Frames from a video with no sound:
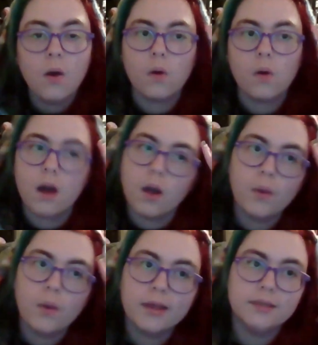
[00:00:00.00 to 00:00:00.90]
or a
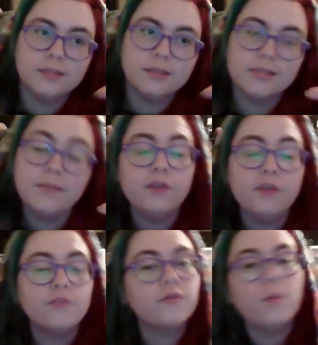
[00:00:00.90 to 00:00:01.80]
quick little snippet
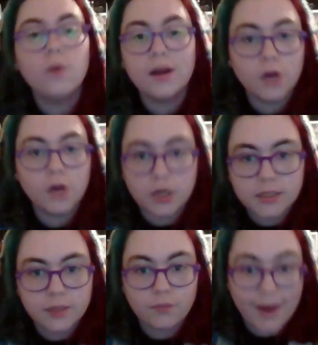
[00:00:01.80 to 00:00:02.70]
from what I'm
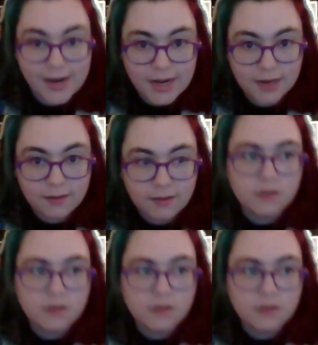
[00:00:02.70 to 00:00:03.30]
currently writing.